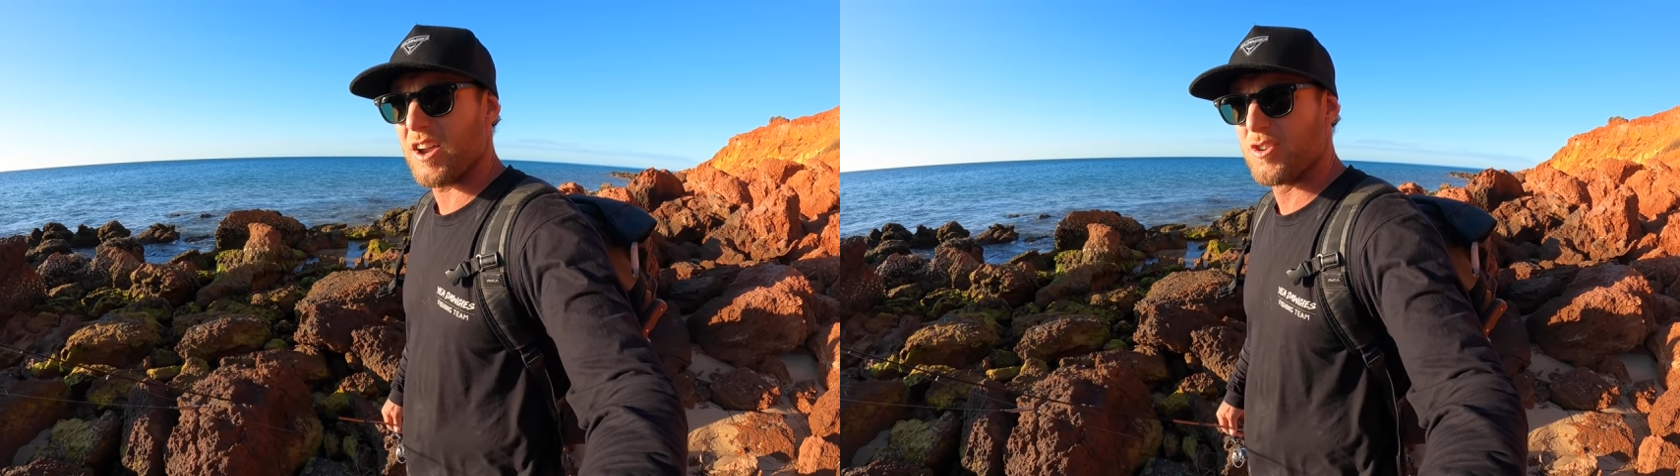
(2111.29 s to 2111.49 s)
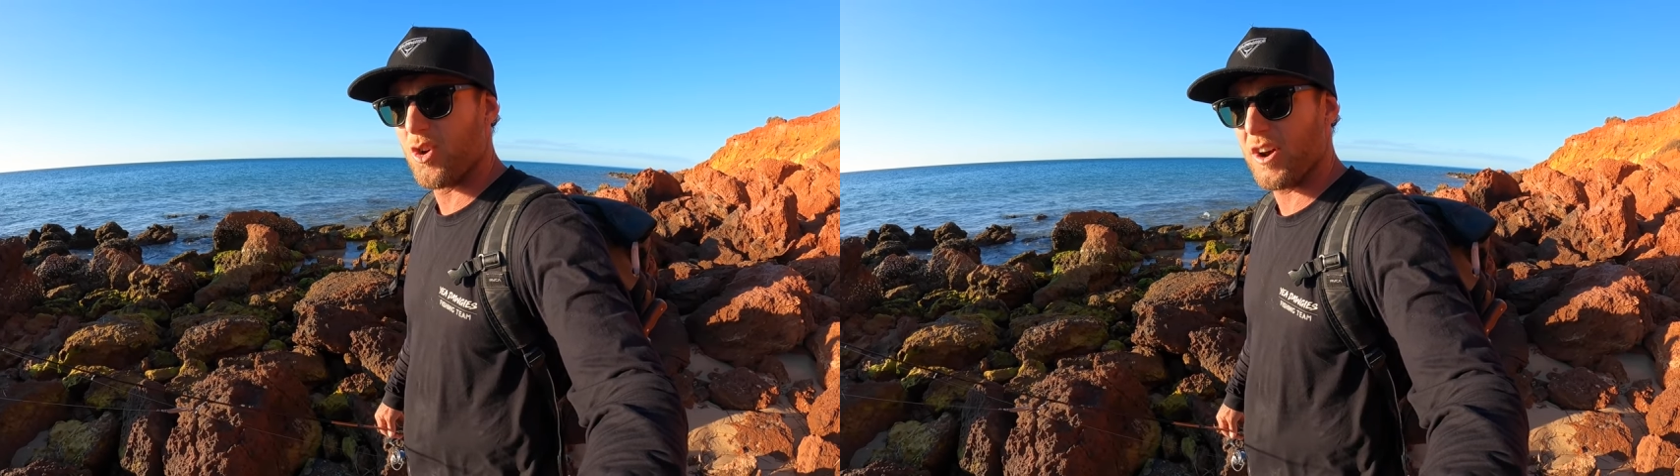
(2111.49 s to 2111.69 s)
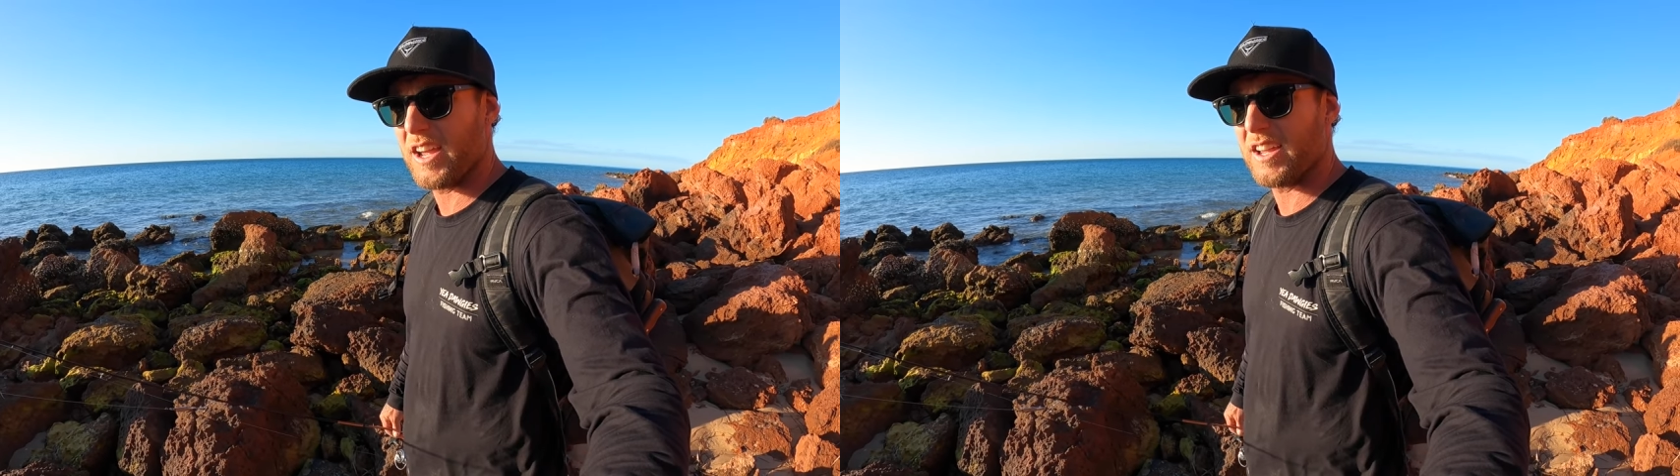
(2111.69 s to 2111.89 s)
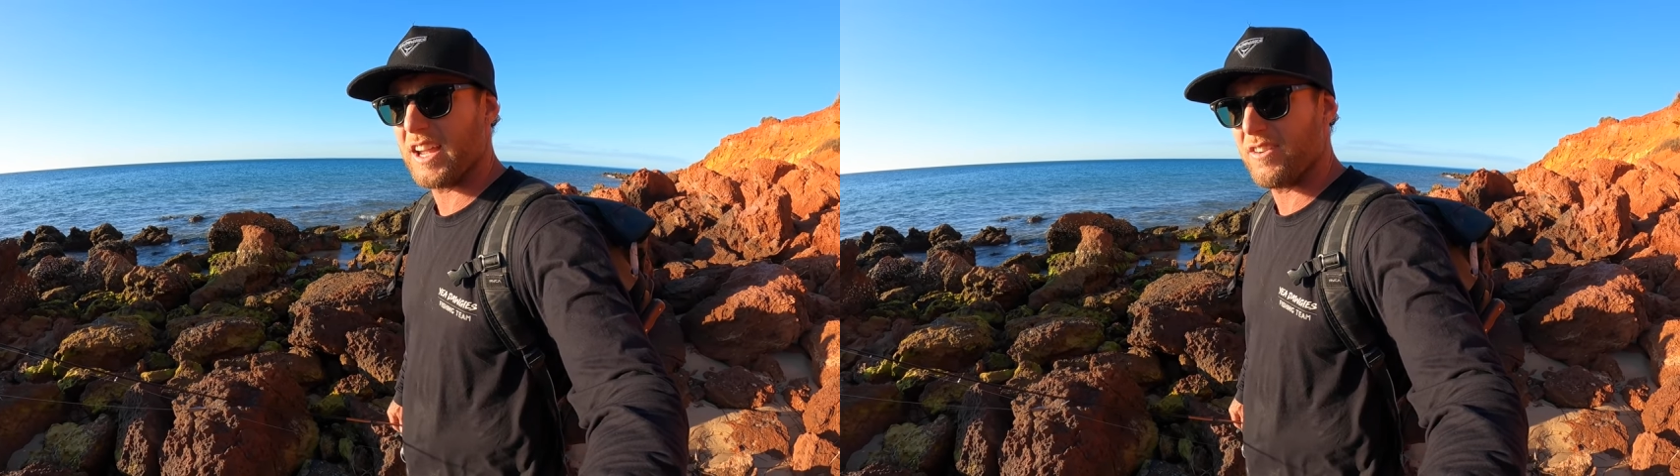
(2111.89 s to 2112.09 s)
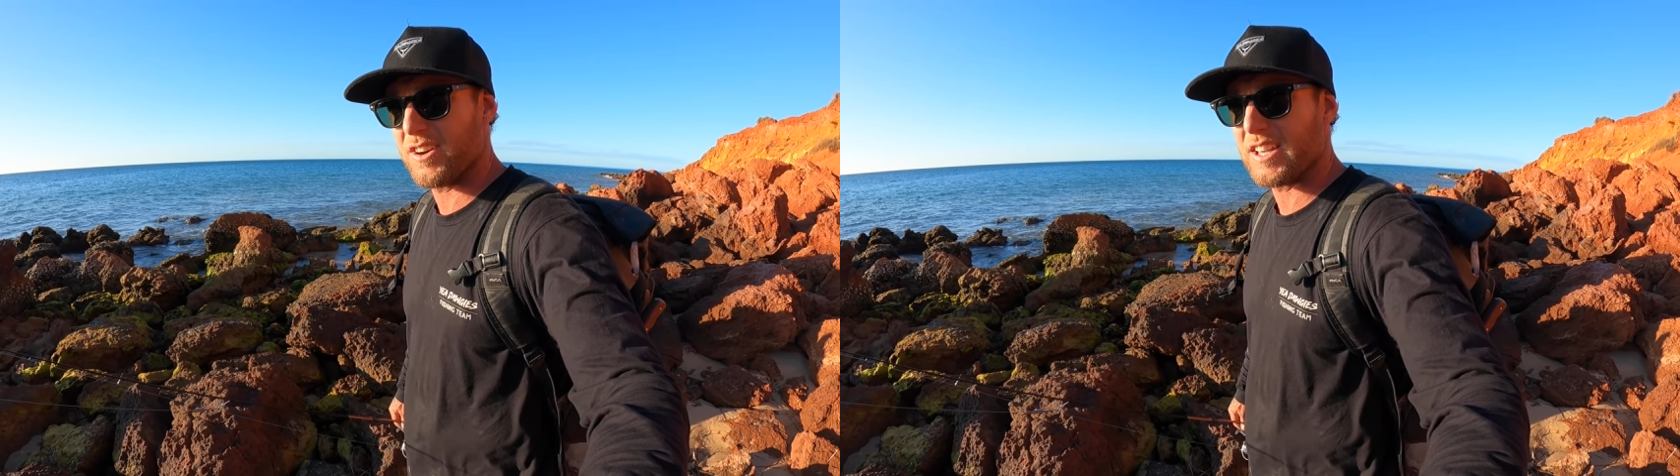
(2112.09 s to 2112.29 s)

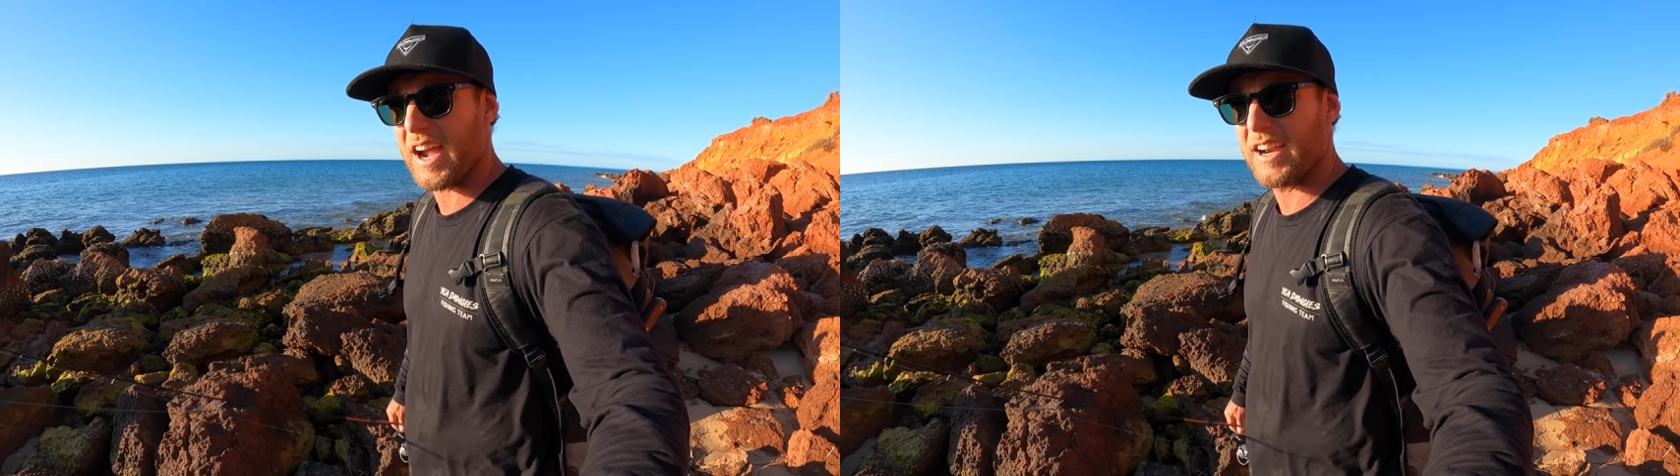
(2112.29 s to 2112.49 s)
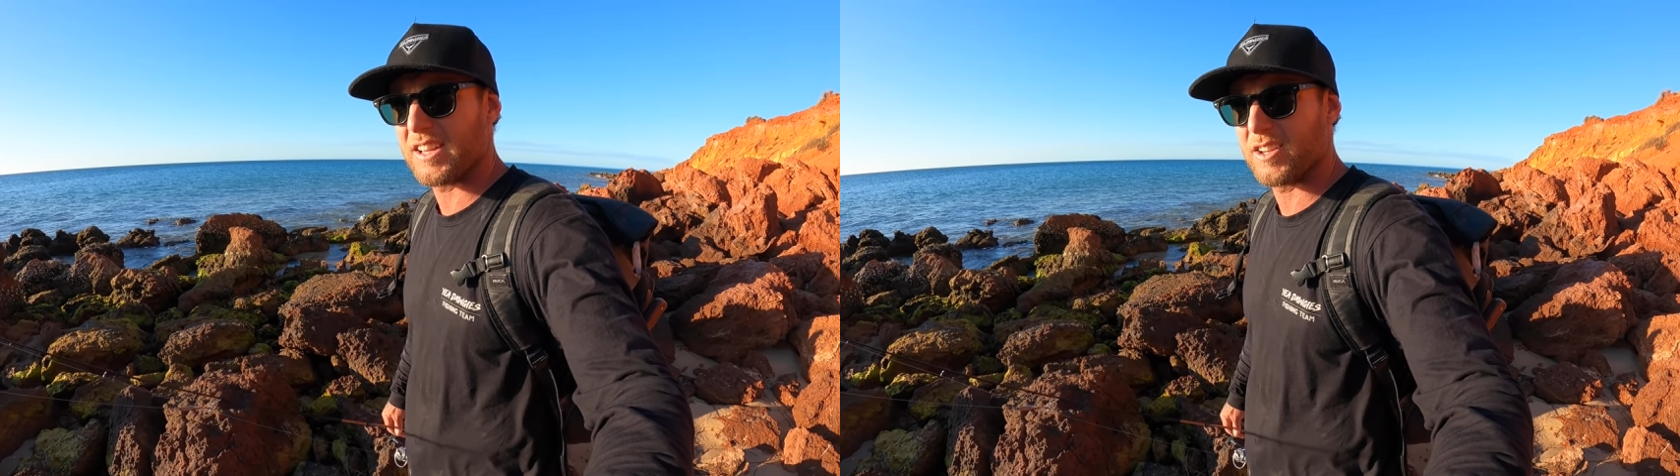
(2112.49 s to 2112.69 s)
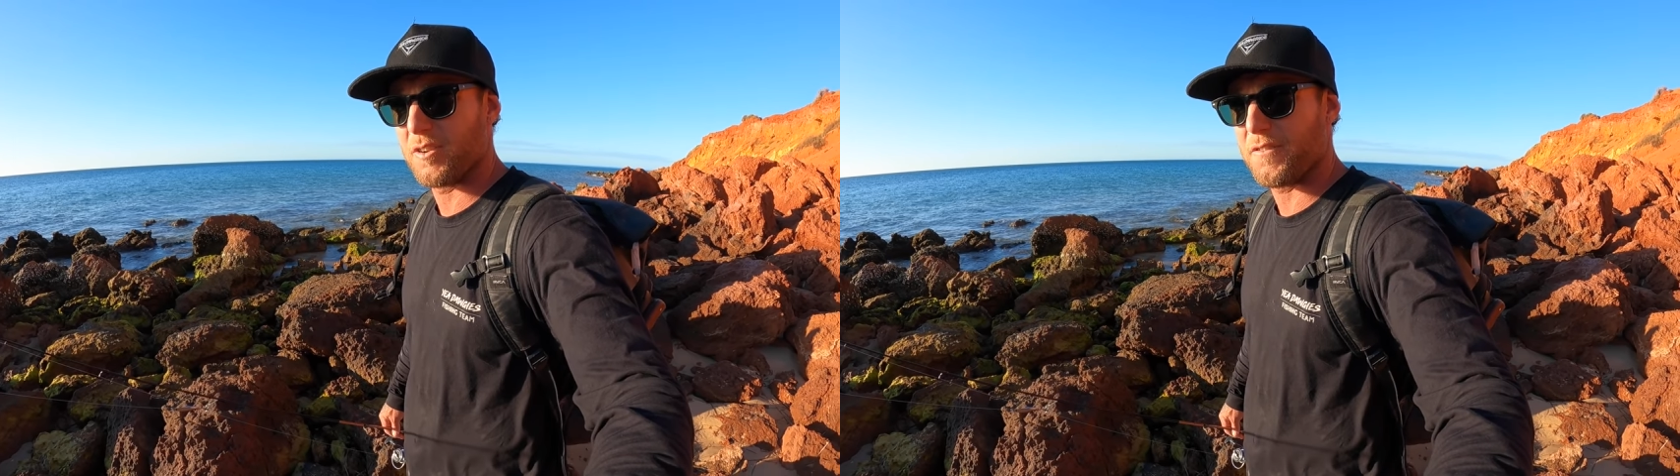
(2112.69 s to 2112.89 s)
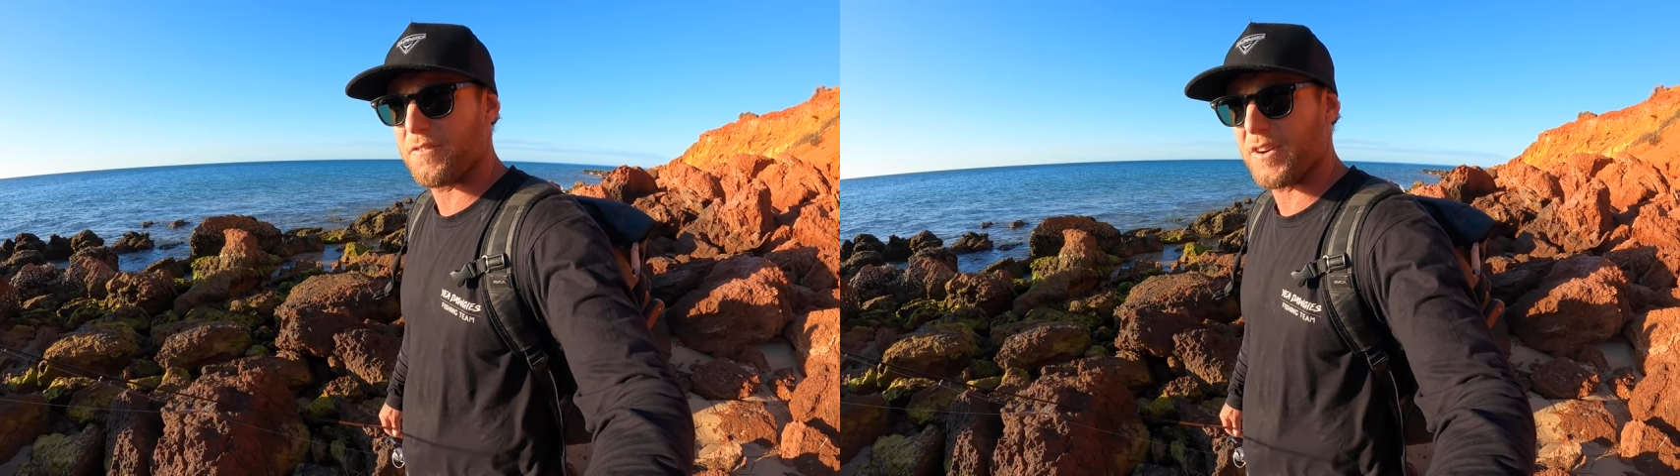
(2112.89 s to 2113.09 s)
annoying, irritating little